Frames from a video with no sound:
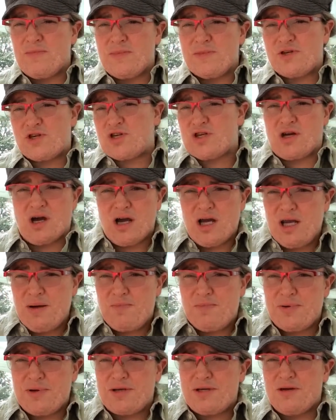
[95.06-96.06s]

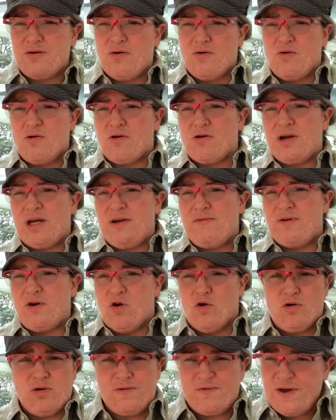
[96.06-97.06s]
Skype or even
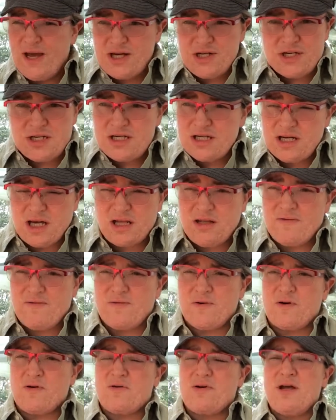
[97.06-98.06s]
old fashioned
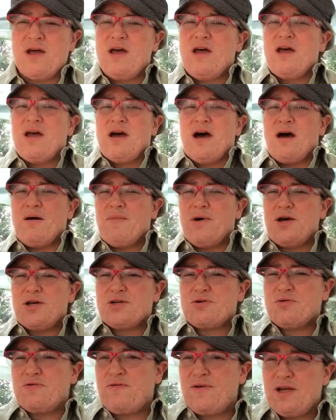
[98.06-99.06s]
telephone. I'm
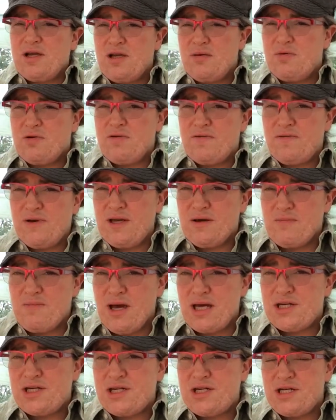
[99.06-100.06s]
also available via
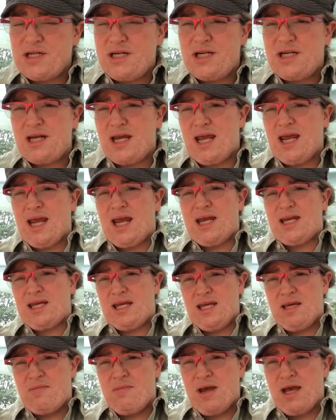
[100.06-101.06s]
messaging and
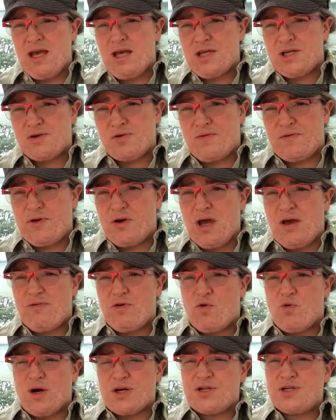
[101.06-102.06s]
email, so if you
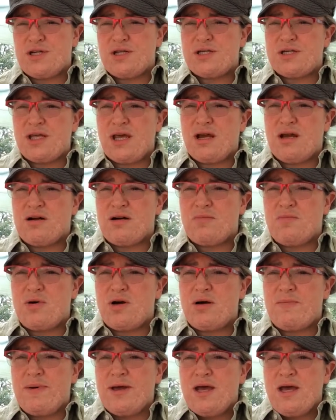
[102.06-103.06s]
have questions that come
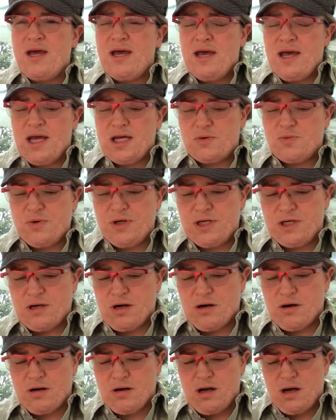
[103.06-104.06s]
up as we
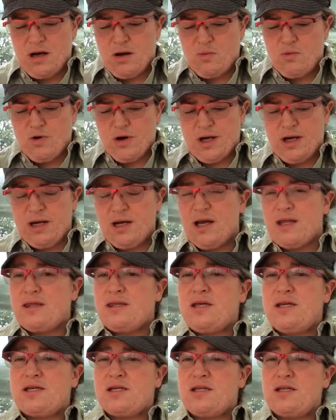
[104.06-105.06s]
start working on
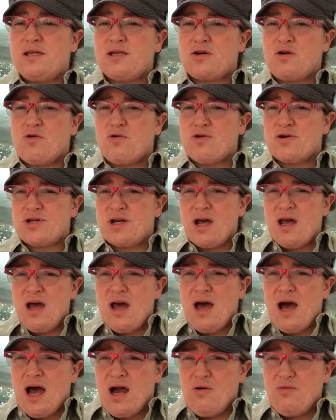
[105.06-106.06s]
things in this course,
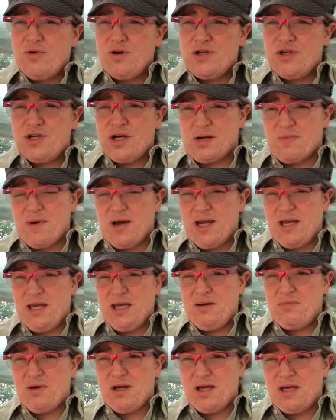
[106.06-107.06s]
I will check my
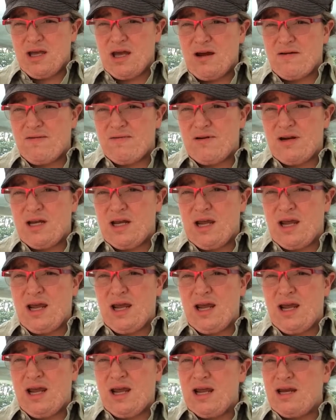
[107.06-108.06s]
email every
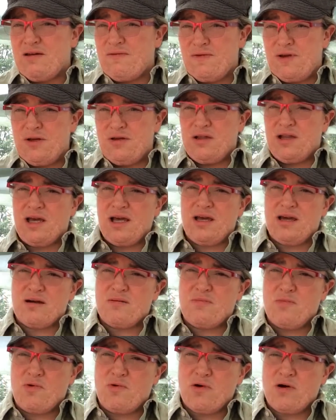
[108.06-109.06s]
day, and if you'd like
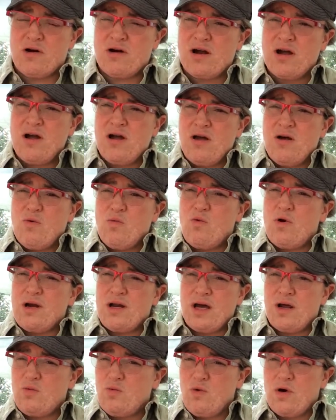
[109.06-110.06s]
a more
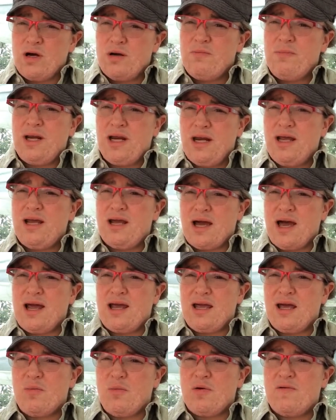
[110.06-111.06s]
one-on-one meeting, I
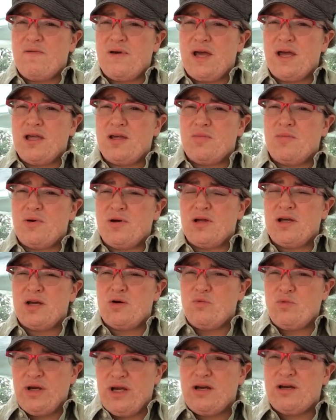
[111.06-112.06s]
am available
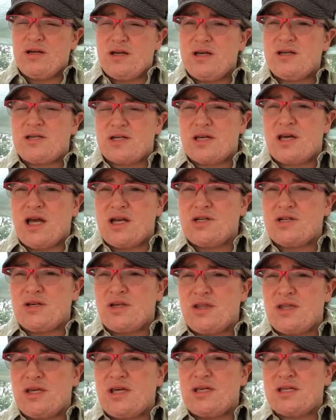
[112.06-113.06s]
and we could
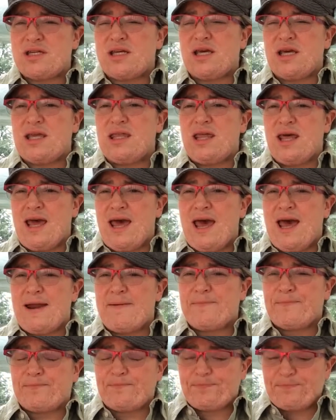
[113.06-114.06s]
schedule things like that.
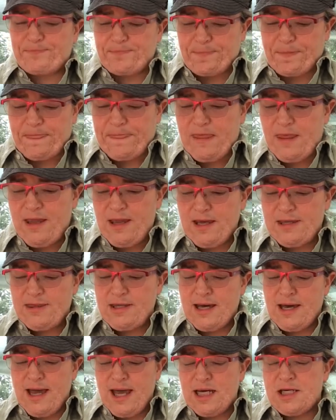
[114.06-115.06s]

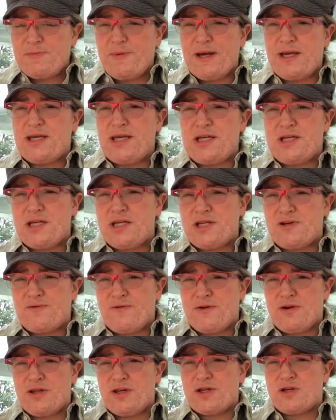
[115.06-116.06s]
The expectations
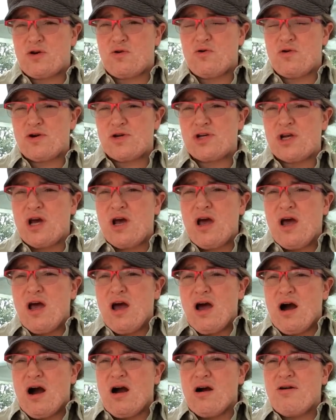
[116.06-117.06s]
for this course
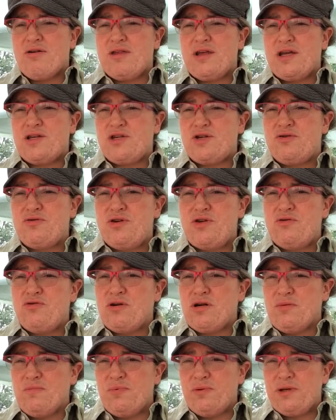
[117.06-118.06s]
are that you do
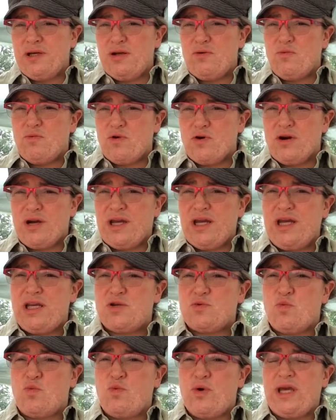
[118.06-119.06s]
complete work
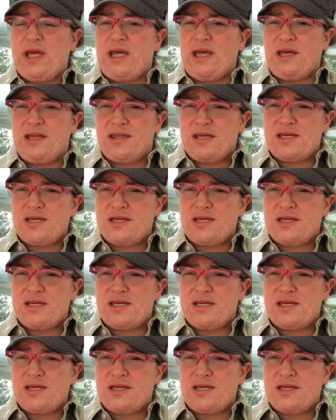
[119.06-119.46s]
each week.